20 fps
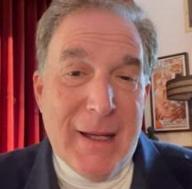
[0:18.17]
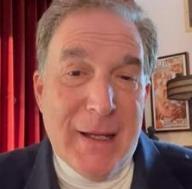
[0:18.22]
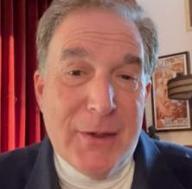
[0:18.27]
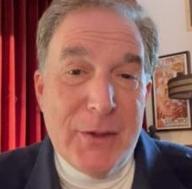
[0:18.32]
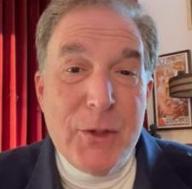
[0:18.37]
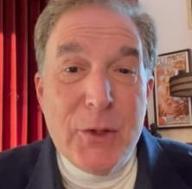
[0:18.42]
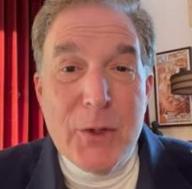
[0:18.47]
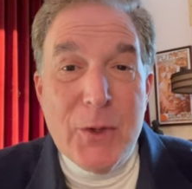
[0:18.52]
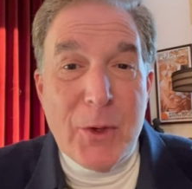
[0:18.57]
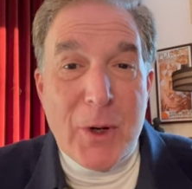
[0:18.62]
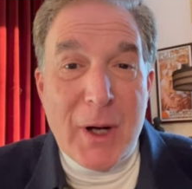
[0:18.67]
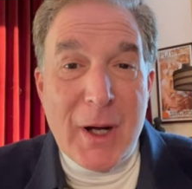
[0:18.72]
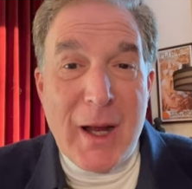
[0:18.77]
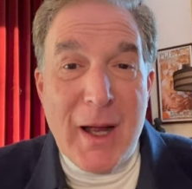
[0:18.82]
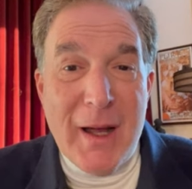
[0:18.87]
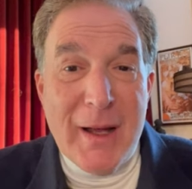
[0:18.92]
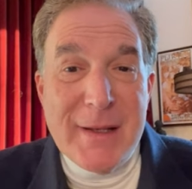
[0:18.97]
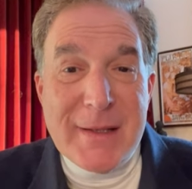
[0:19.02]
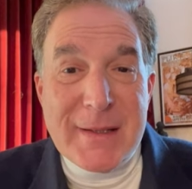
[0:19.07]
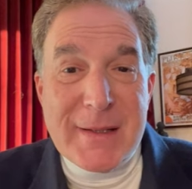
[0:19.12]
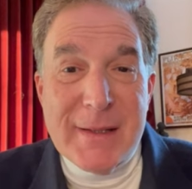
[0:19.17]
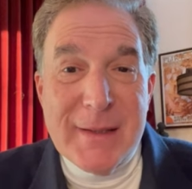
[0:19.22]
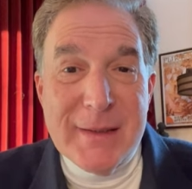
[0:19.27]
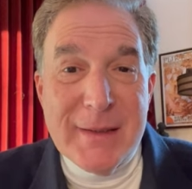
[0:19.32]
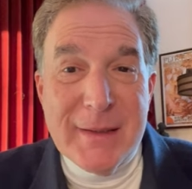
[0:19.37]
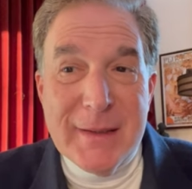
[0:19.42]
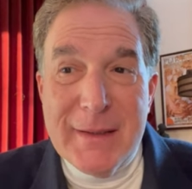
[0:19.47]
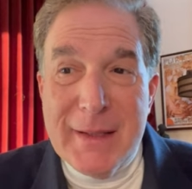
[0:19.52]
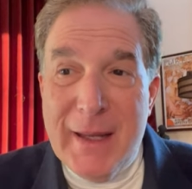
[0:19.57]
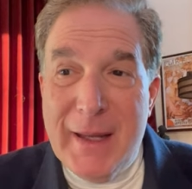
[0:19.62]
New York,
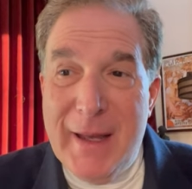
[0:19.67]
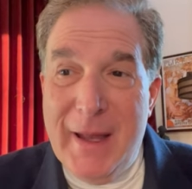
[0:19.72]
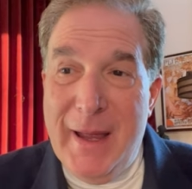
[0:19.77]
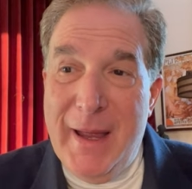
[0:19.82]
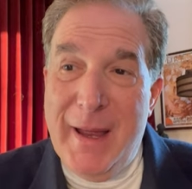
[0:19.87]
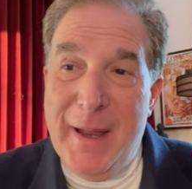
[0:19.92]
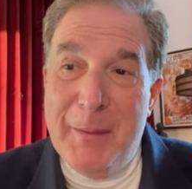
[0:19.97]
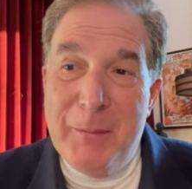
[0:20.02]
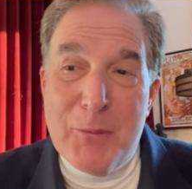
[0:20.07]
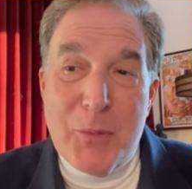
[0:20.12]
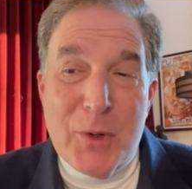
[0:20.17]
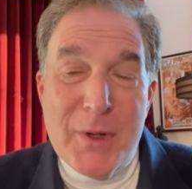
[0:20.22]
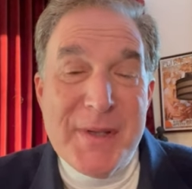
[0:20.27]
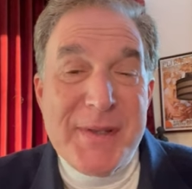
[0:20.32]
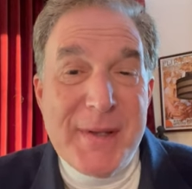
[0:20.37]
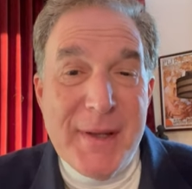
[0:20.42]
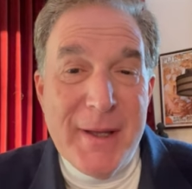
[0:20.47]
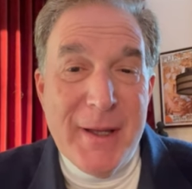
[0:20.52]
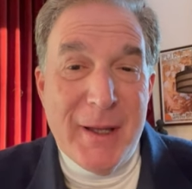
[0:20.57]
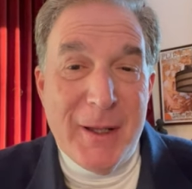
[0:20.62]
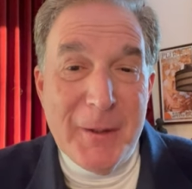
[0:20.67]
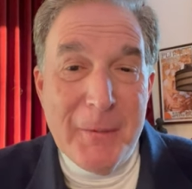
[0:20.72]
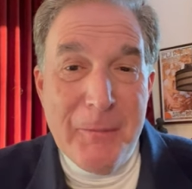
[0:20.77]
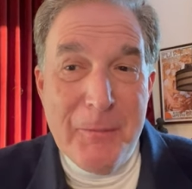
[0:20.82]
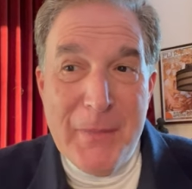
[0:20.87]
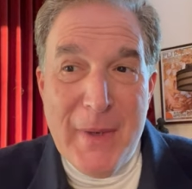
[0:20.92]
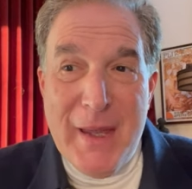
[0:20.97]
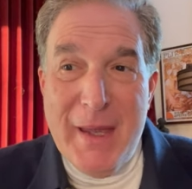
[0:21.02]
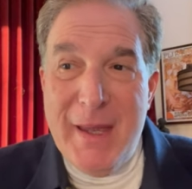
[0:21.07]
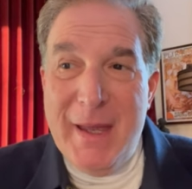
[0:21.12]
Iceland, and Brazil,
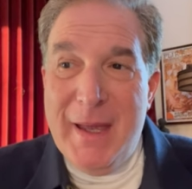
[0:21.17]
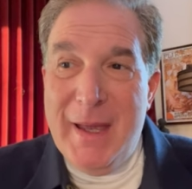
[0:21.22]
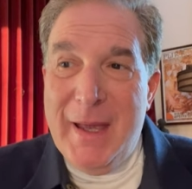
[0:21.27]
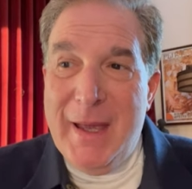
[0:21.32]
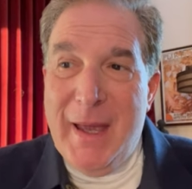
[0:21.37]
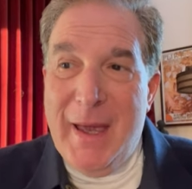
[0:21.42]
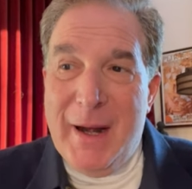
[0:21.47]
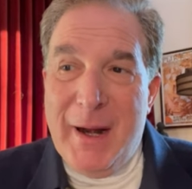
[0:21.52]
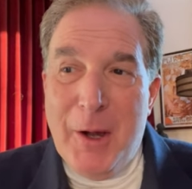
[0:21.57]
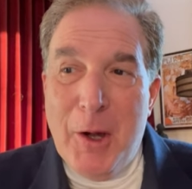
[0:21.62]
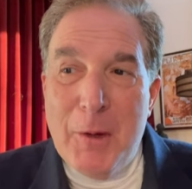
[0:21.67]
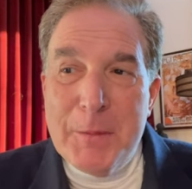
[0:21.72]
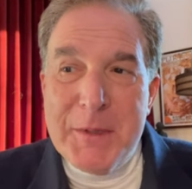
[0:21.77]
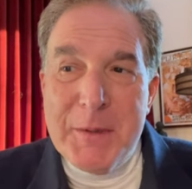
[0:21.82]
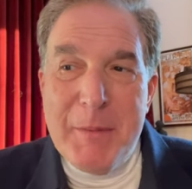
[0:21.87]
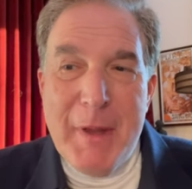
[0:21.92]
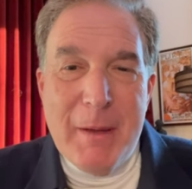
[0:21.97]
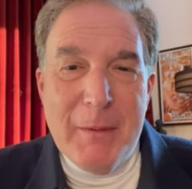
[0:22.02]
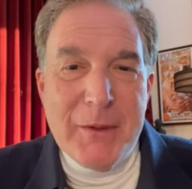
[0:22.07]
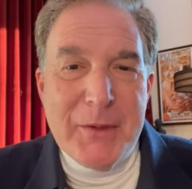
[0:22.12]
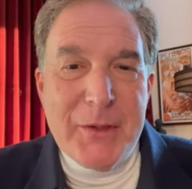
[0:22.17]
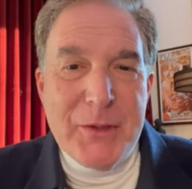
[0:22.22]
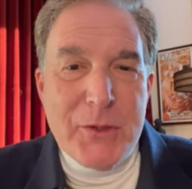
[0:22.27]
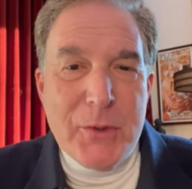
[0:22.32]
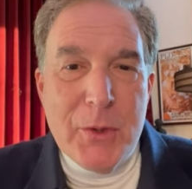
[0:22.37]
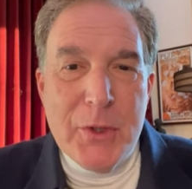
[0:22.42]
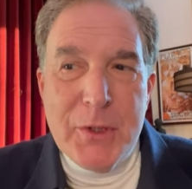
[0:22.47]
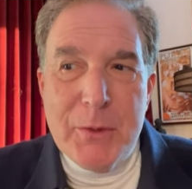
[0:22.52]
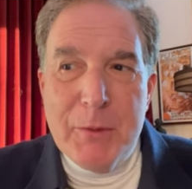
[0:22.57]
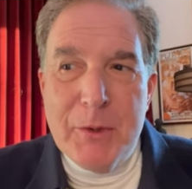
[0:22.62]
and I hope to be able to
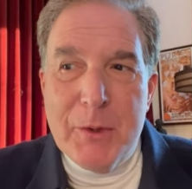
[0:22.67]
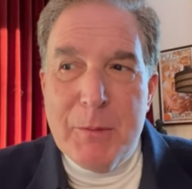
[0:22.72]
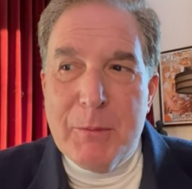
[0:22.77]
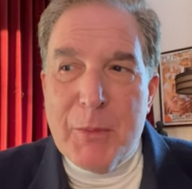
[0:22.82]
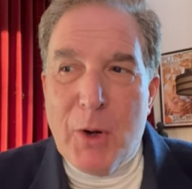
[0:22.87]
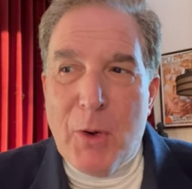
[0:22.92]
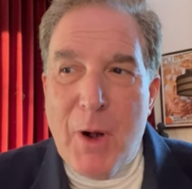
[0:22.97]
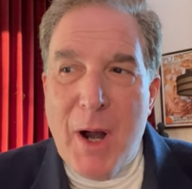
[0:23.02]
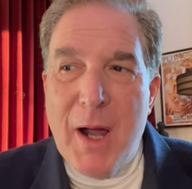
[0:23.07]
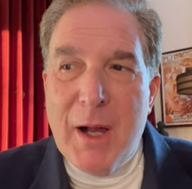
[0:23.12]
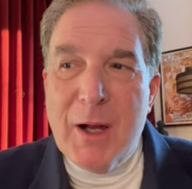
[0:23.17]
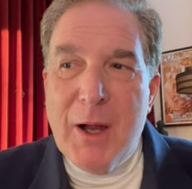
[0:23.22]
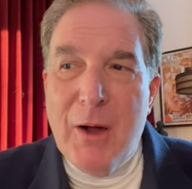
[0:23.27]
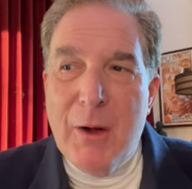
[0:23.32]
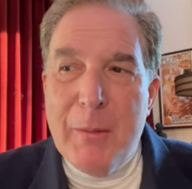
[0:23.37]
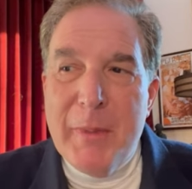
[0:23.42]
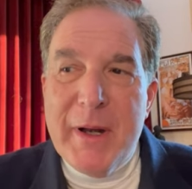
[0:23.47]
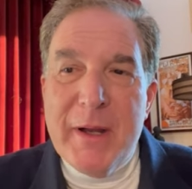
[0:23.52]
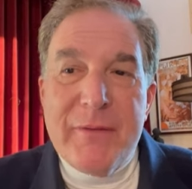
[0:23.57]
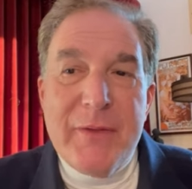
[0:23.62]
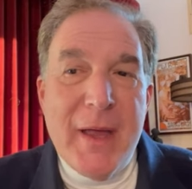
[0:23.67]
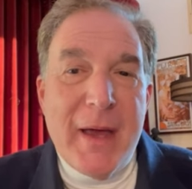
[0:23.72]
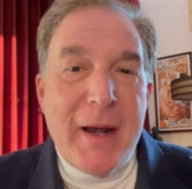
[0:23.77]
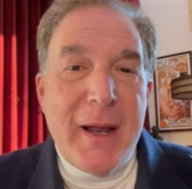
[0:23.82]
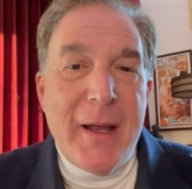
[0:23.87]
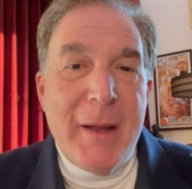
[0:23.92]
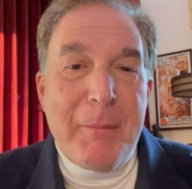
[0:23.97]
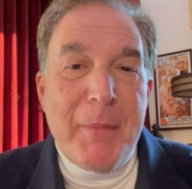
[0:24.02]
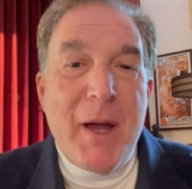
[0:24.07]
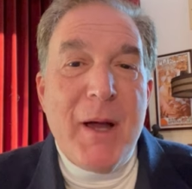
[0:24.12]
join you in Morocco, but if not,
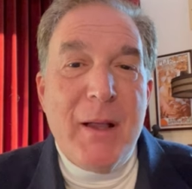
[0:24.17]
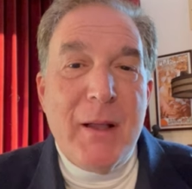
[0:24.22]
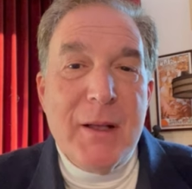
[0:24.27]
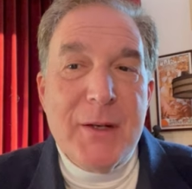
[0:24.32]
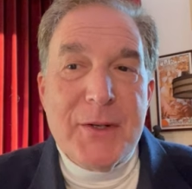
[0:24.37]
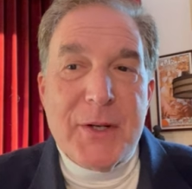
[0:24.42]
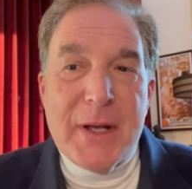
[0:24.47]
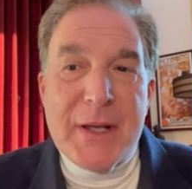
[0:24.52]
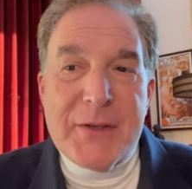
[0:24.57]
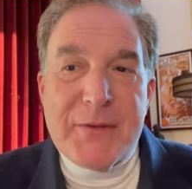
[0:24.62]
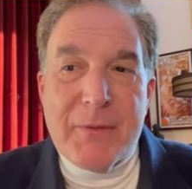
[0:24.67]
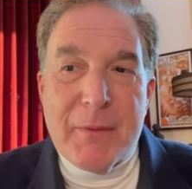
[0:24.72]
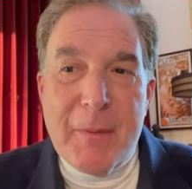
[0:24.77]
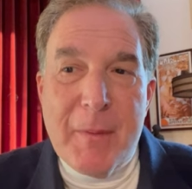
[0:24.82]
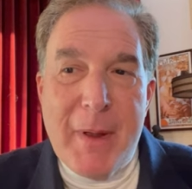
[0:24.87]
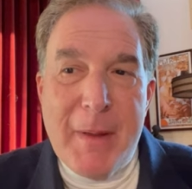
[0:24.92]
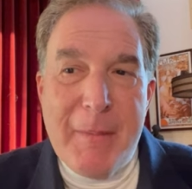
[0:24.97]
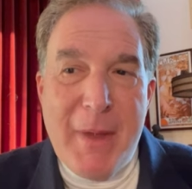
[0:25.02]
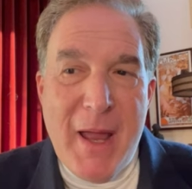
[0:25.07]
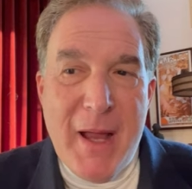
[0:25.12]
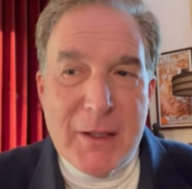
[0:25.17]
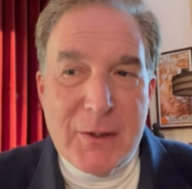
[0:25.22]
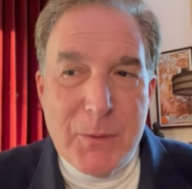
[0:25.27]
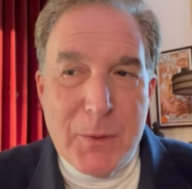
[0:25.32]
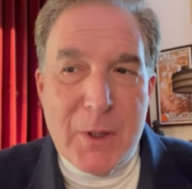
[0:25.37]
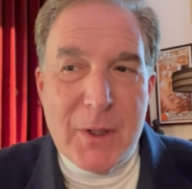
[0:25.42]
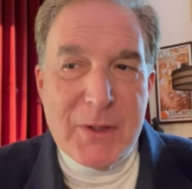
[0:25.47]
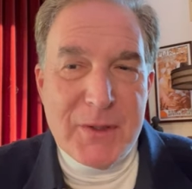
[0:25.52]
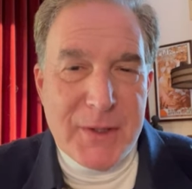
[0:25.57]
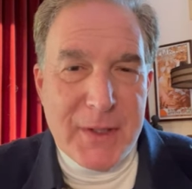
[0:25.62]
I apologize for my packed
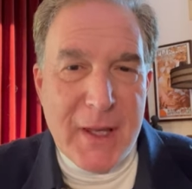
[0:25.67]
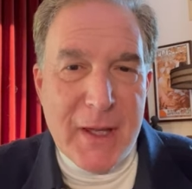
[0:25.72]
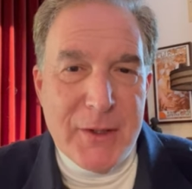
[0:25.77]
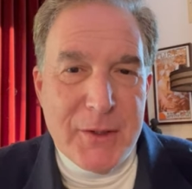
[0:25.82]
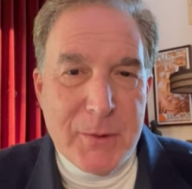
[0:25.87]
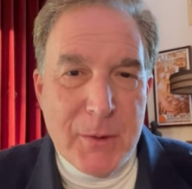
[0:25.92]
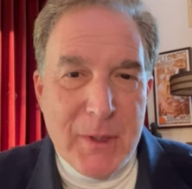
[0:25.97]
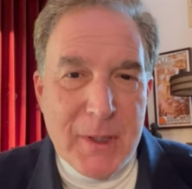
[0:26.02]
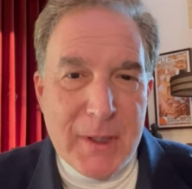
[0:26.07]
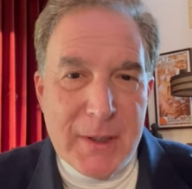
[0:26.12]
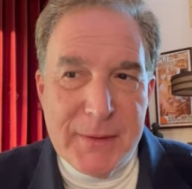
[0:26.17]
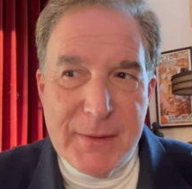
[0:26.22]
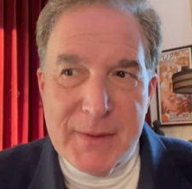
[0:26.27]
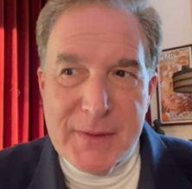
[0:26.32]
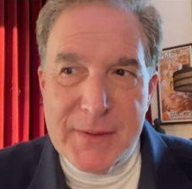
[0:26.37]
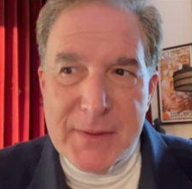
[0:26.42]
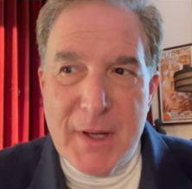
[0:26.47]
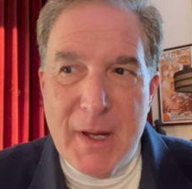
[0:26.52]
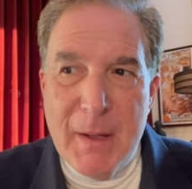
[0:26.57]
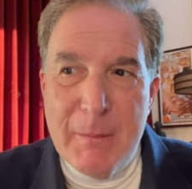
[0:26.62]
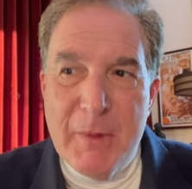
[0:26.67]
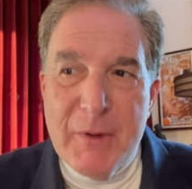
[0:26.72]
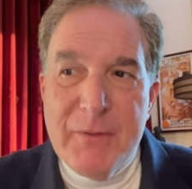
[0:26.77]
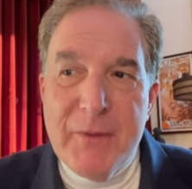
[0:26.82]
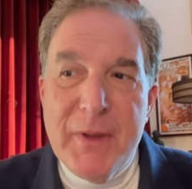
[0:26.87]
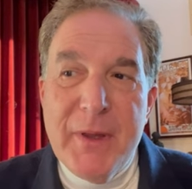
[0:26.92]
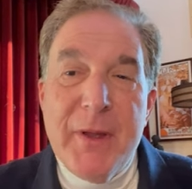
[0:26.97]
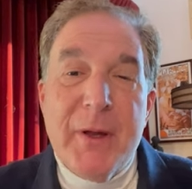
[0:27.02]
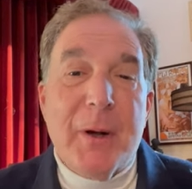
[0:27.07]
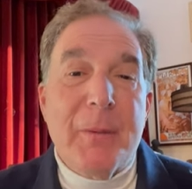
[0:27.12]
work schedule at this time of
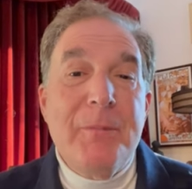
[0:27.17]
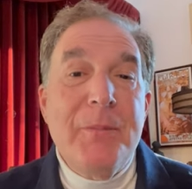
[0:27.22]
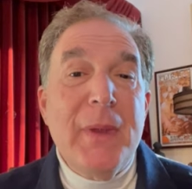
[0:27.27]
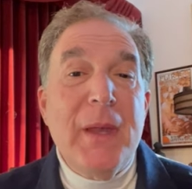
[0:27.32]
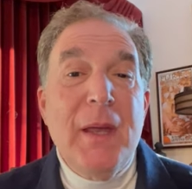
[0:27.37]
year.